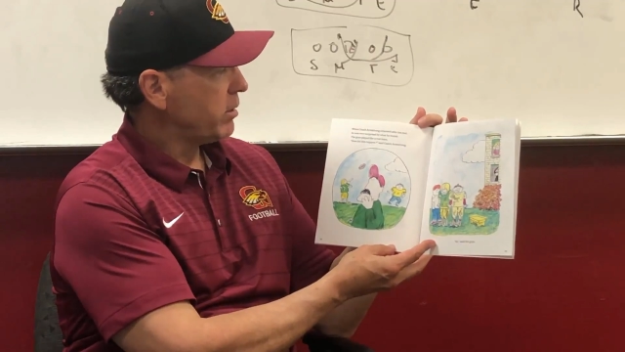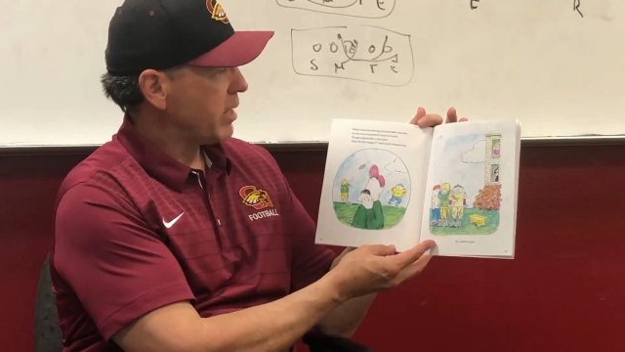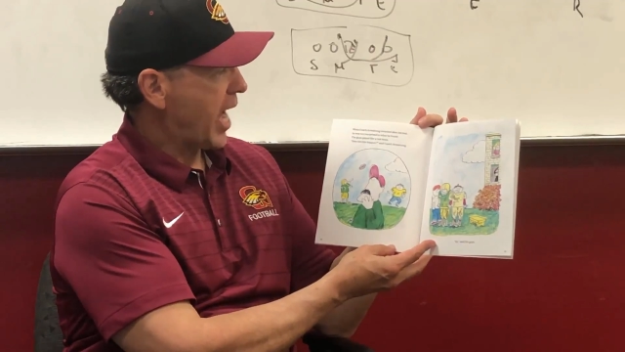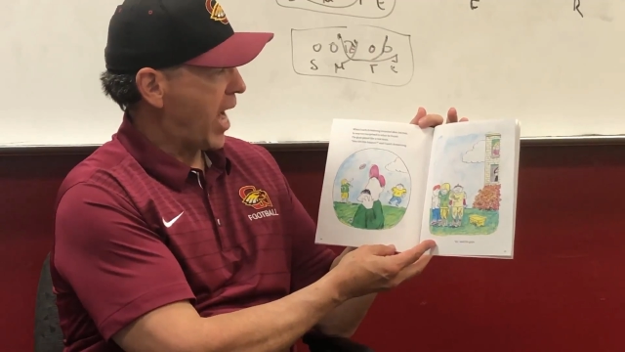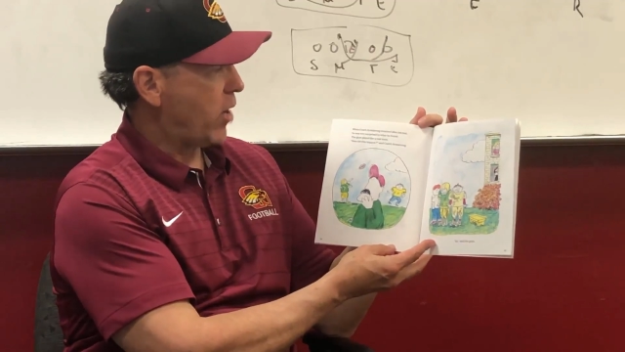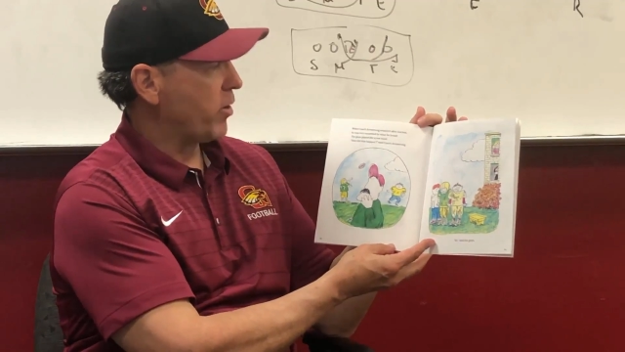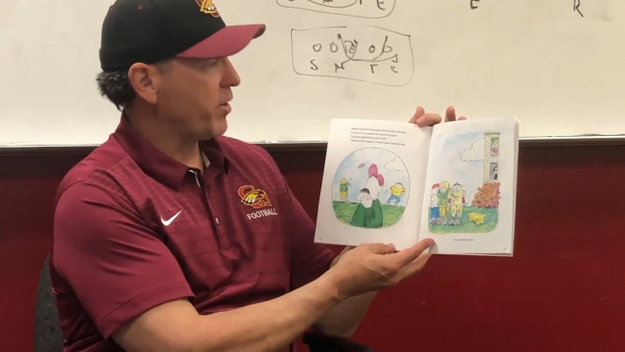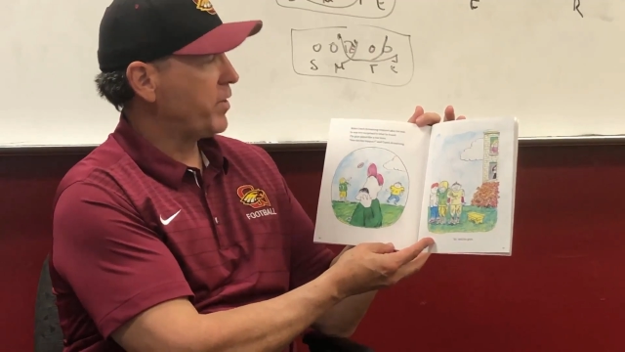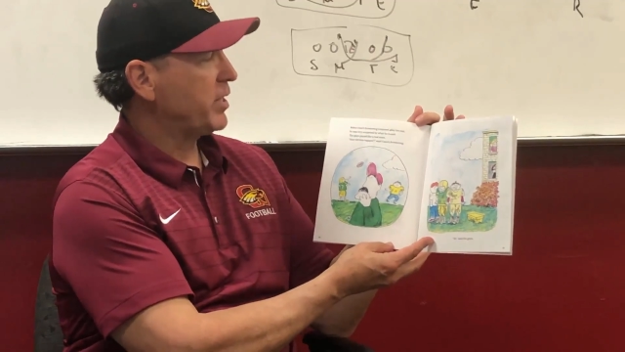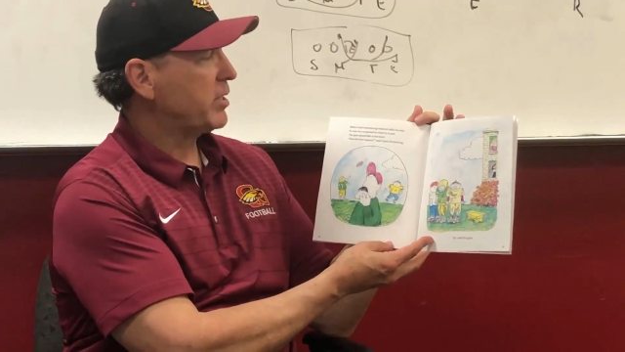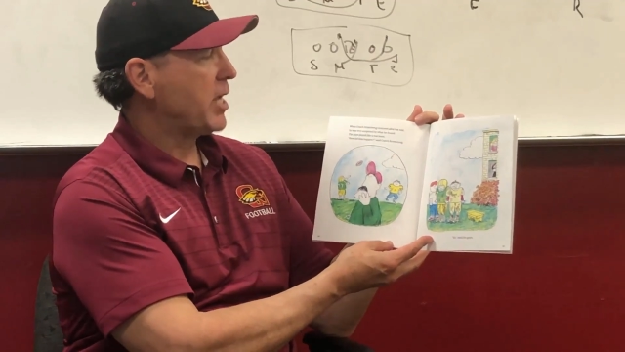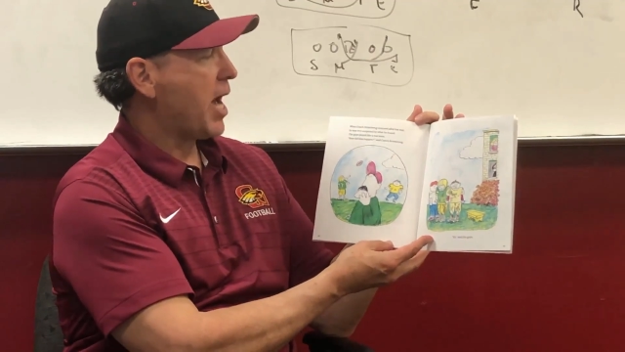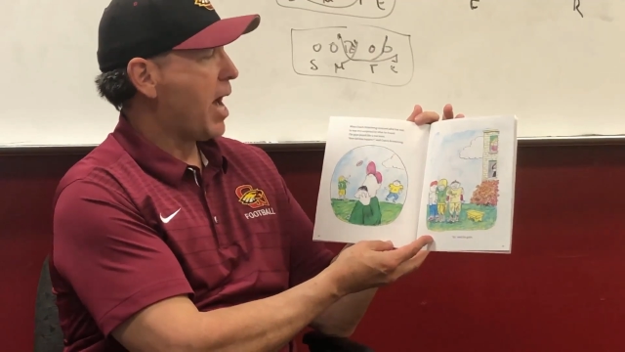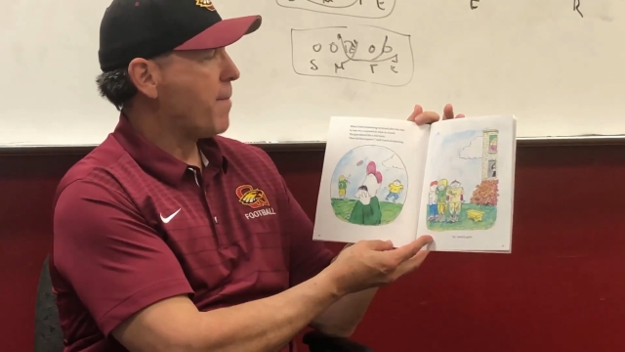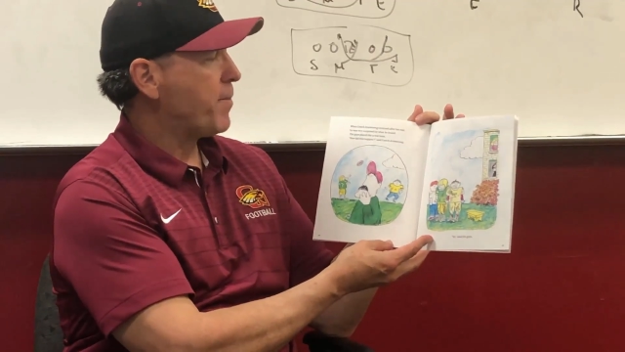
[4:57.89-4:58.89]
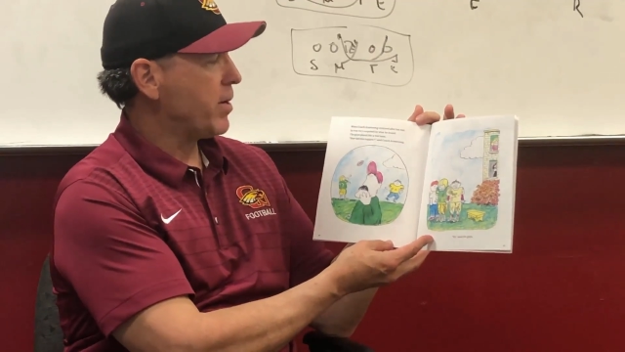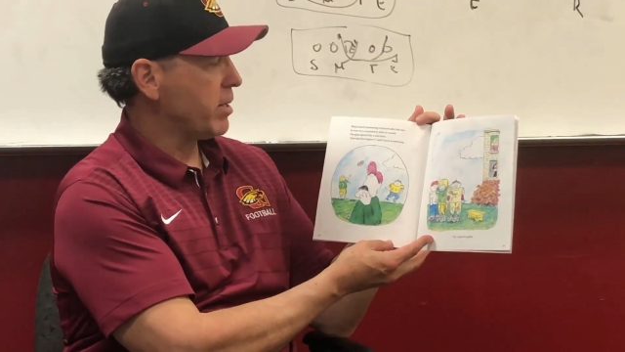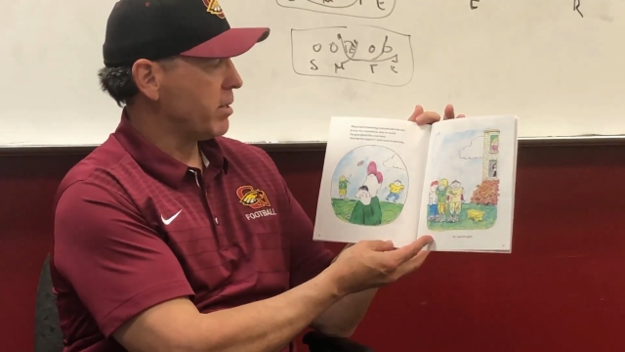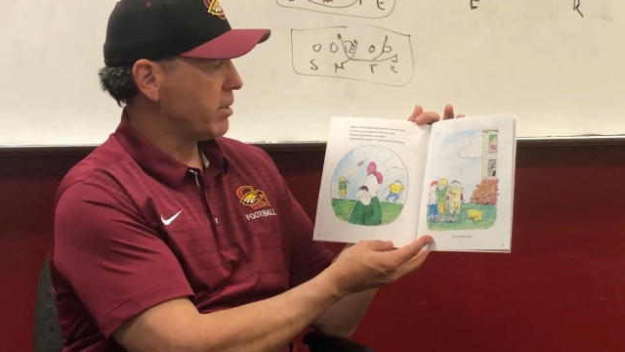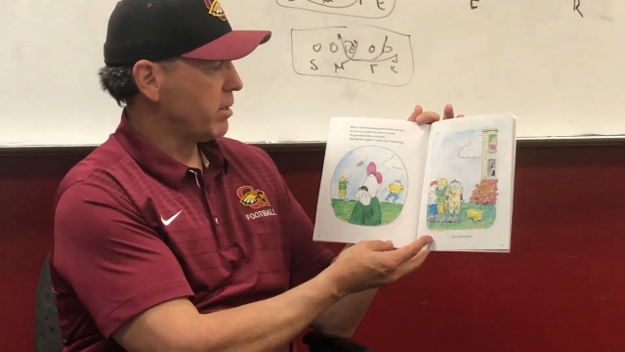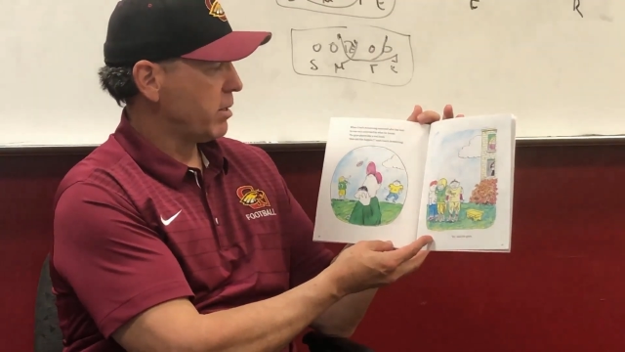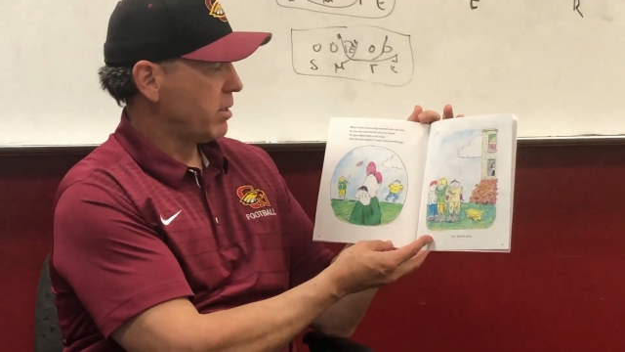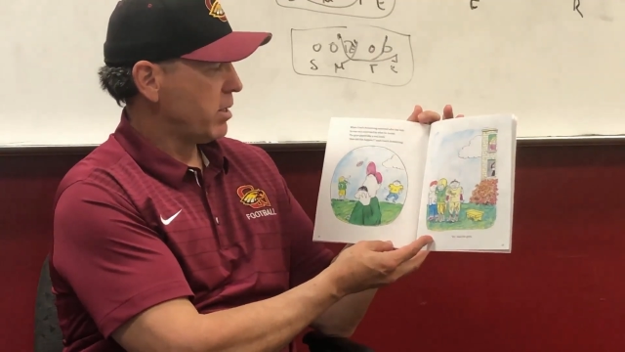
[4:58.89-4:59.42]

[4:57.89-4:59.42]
"How did this happen?"